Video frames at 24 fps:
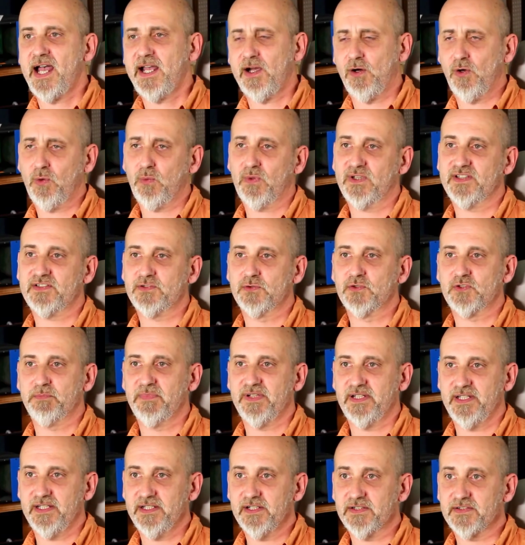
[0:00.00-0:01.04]
always use
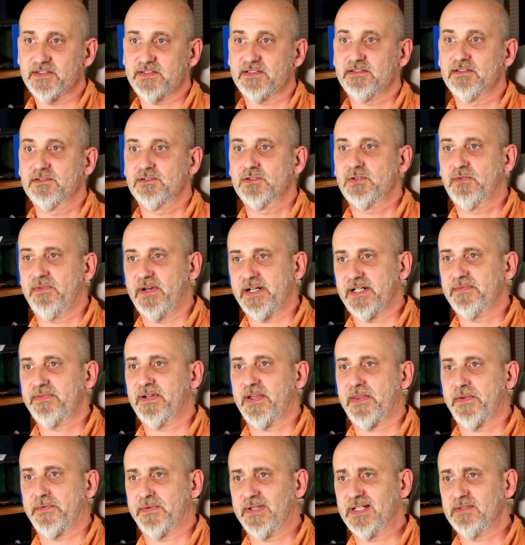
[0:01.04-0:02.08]
my ears to
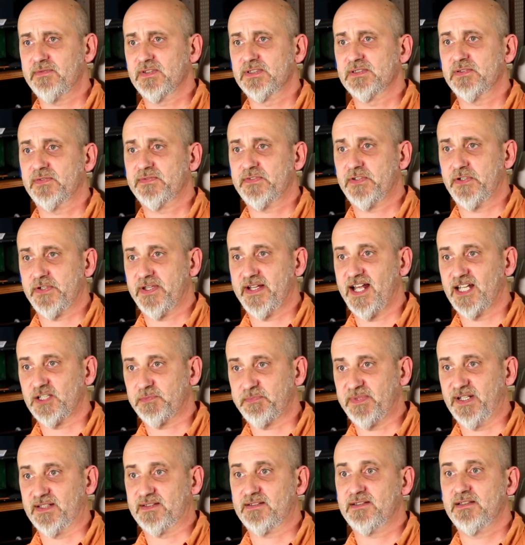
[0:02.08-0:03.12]
verify the relevance of certain
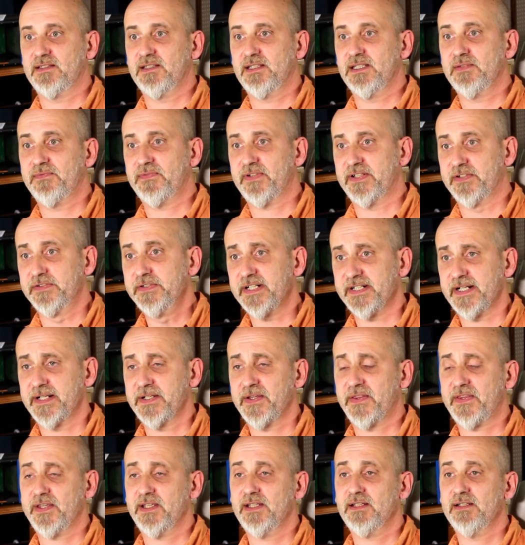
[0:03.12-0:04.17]
aspects. If I hear
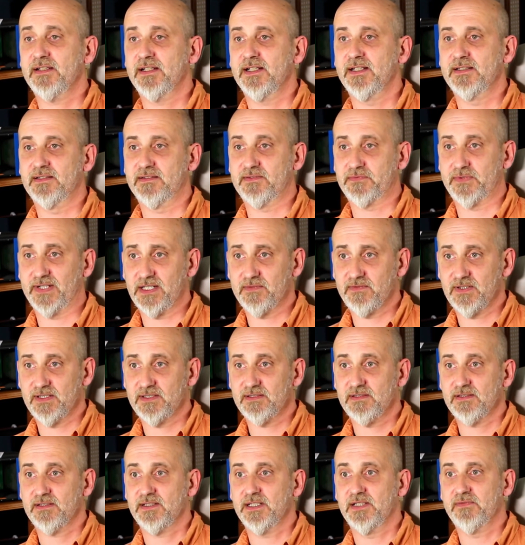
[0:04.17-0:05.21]
anything, it is
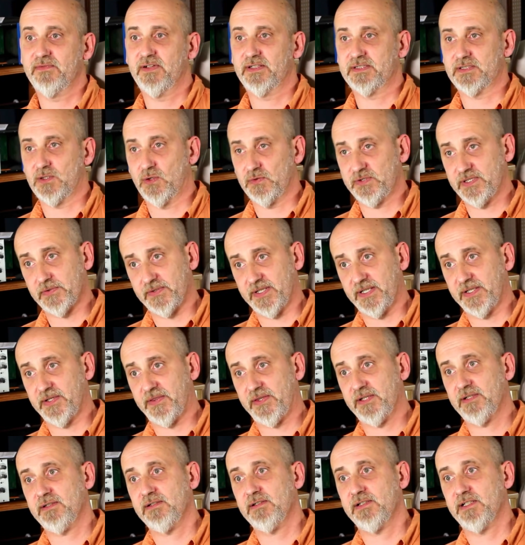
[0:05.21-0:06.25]
relevant. If I don't hear
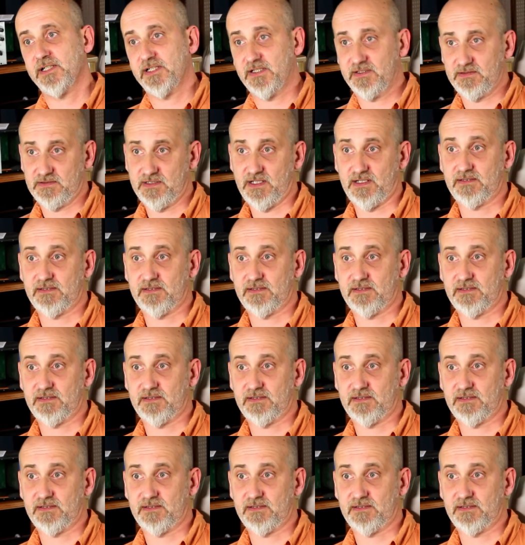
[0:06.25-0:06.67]
anything, it is not.